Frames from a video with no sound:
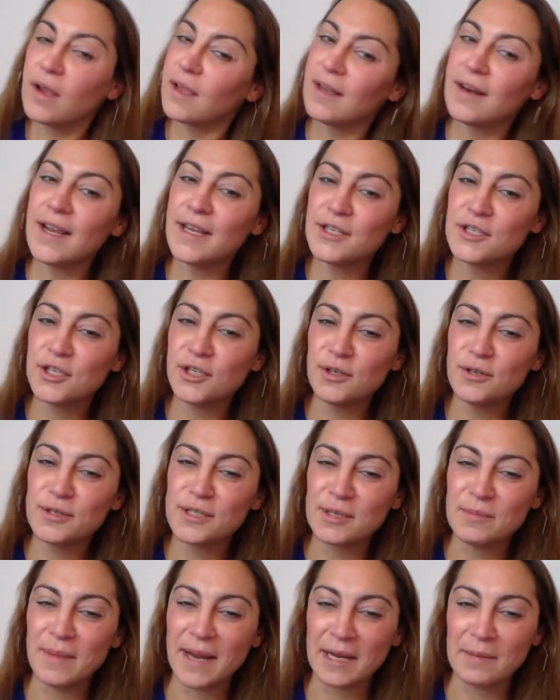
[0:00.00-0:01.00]
what can I
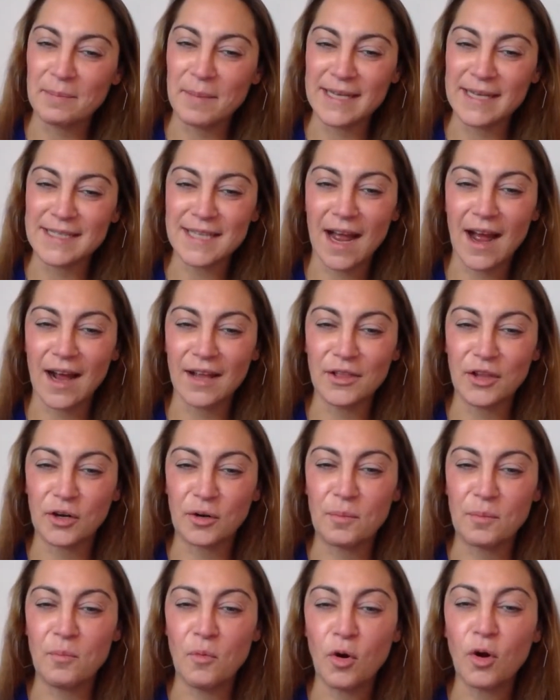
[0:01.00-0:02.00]
do to make my
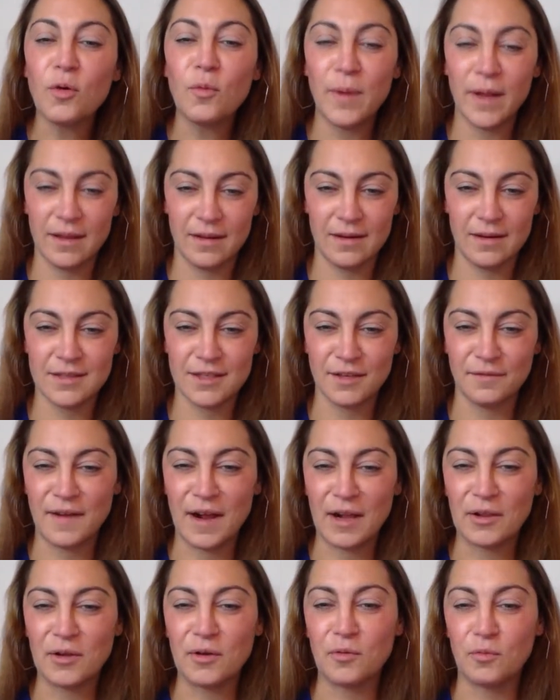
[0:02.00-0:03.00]
toddler more willing to
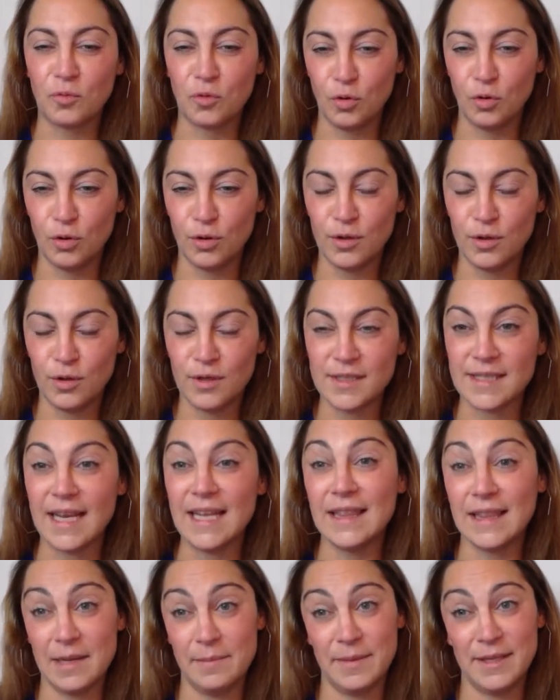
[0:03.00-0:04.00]
follow
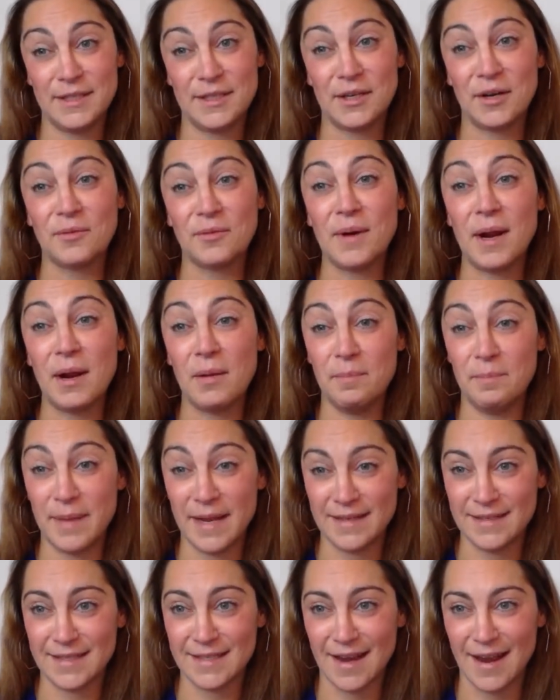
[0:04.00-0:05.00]
rules and limits
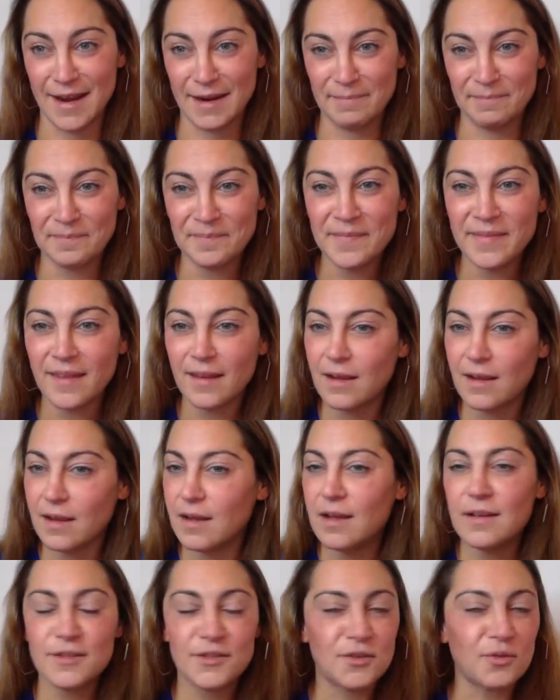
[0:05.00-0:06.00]
around bedtime?
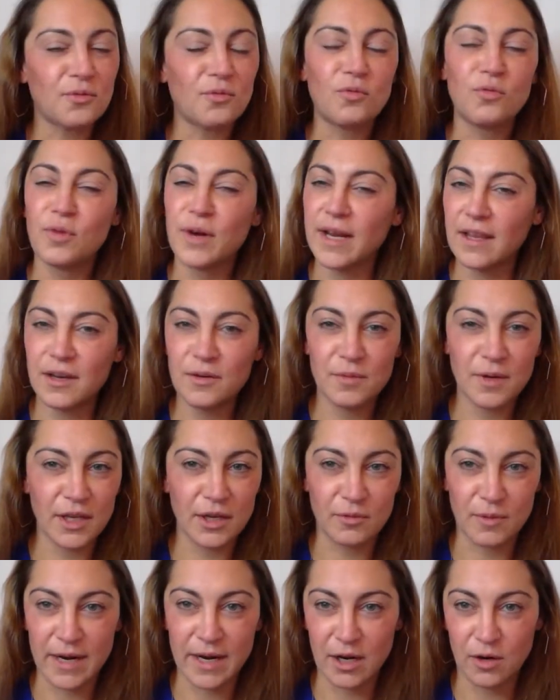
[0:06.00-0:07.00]
It's a really,
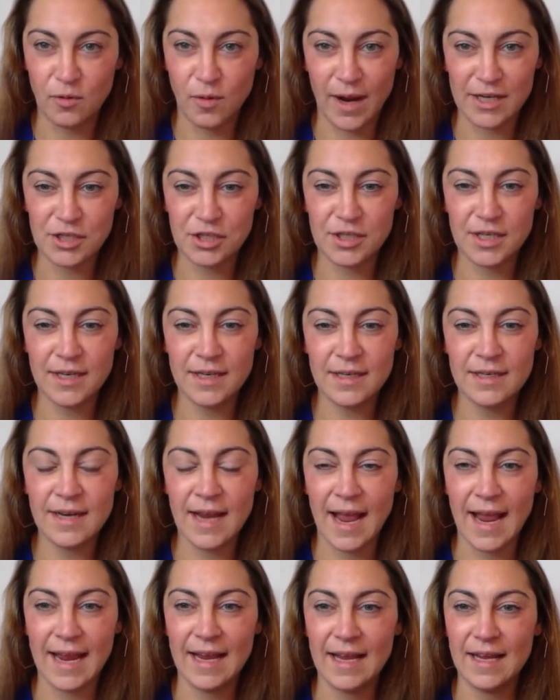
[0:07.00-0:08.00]
really great
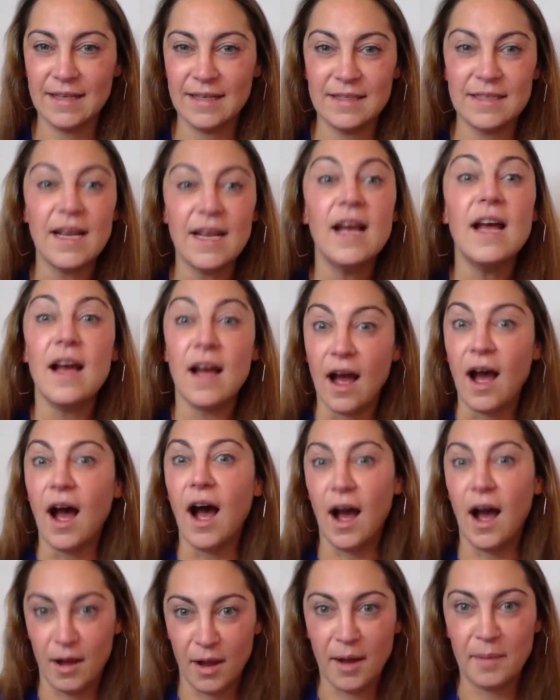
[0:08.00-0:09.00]
question. And
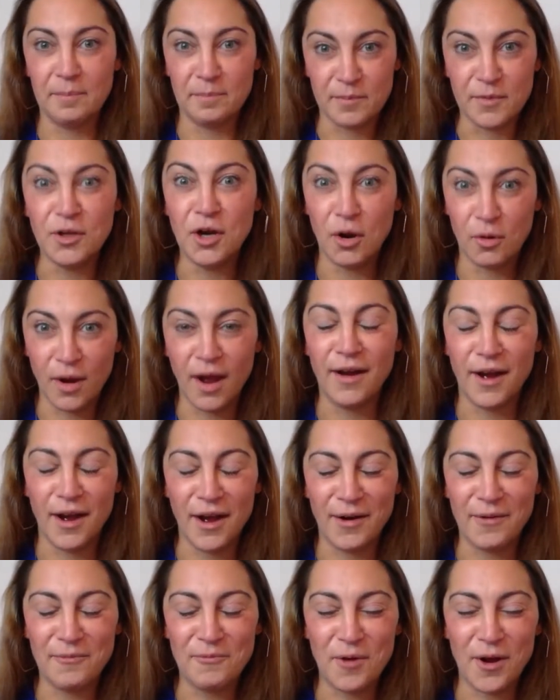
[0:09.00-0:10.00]

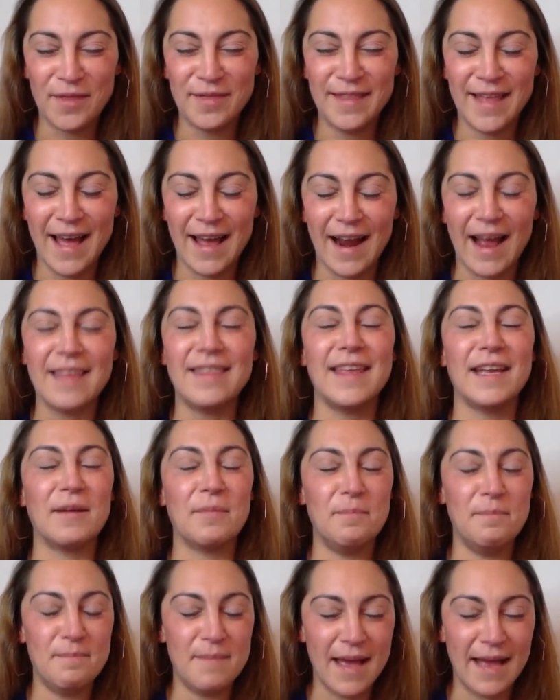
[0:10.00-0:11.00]
one that I
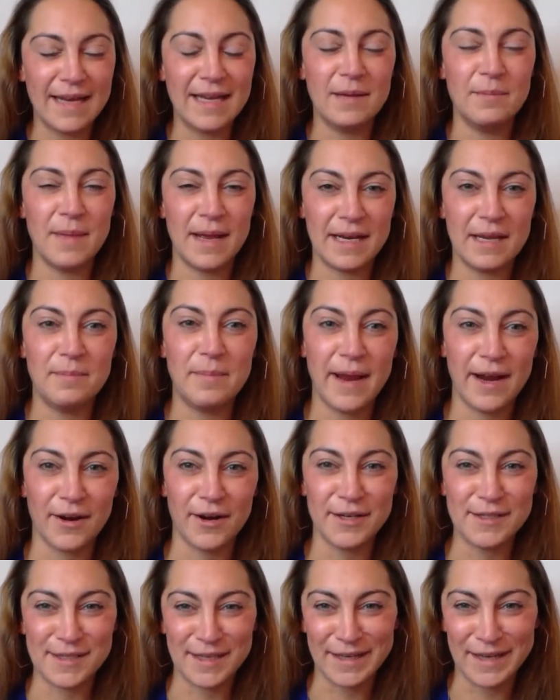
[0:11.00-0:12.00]
think many, many
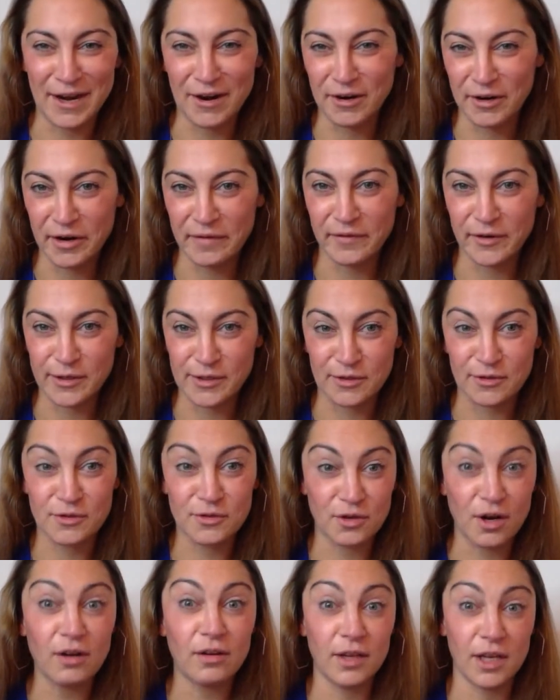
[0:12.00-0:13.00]
parents and caregivers
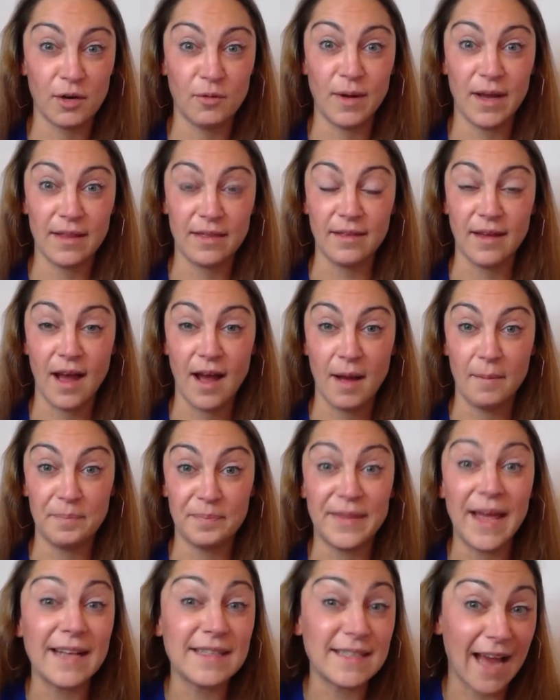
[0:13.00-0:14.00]
are struggling with.
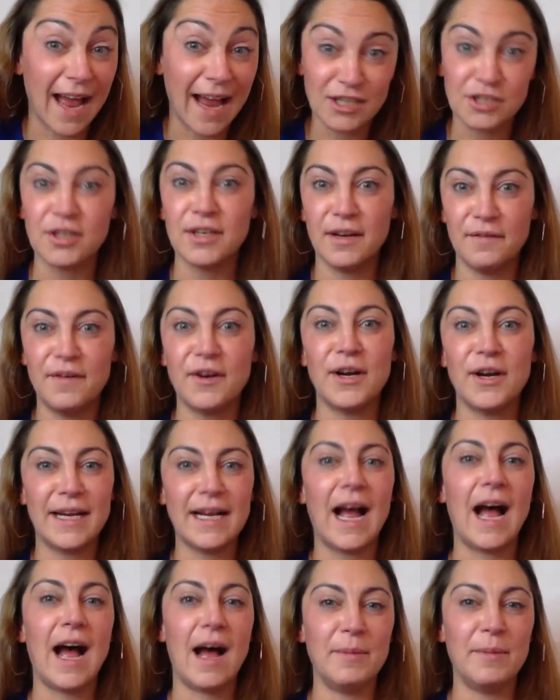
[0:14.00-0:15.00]
That's actually a
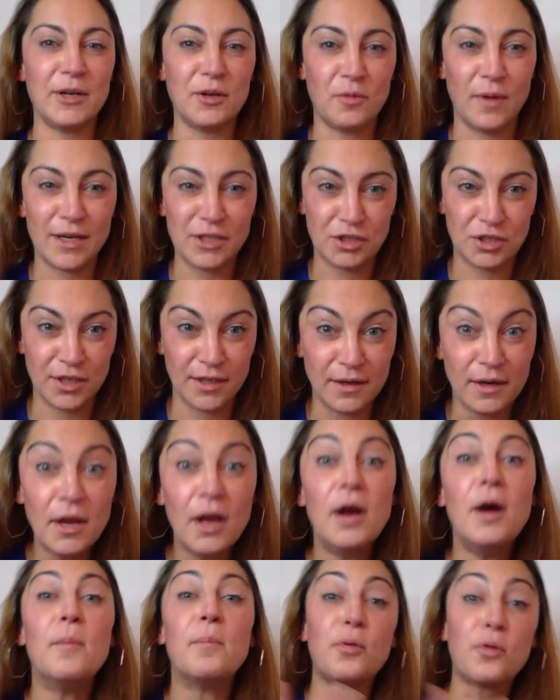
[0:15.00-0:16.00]
very common
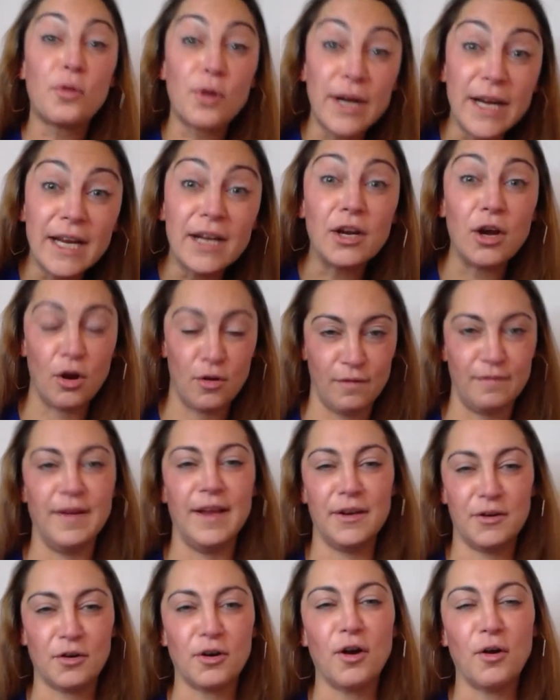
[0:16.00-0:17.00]
question
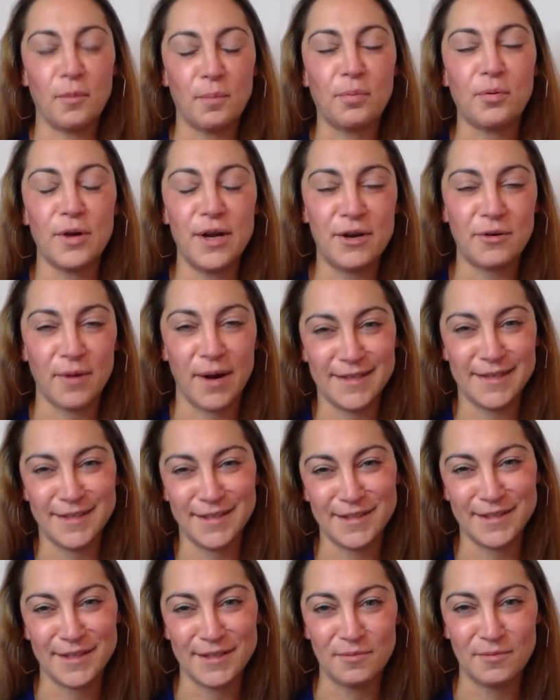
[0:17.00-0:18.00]
pre-COVID or
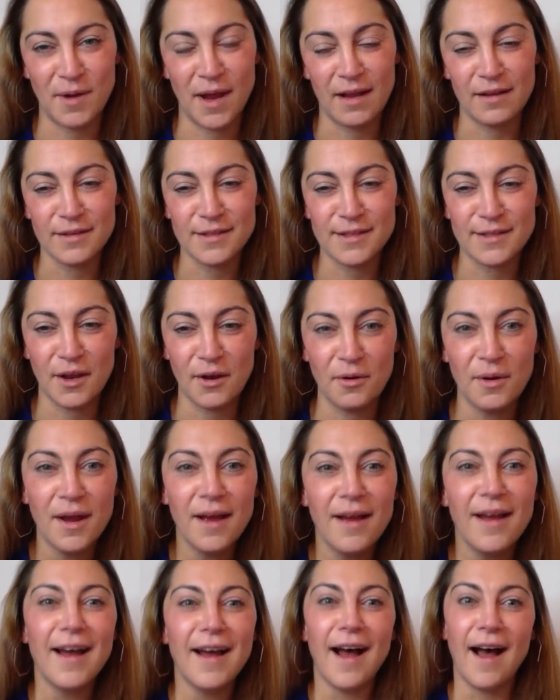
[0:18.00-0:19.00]
pre-crisis as well.
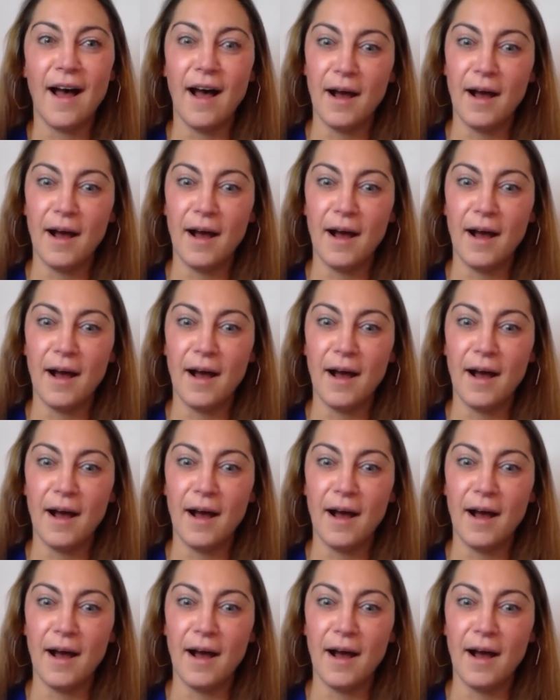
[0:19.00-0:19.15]
So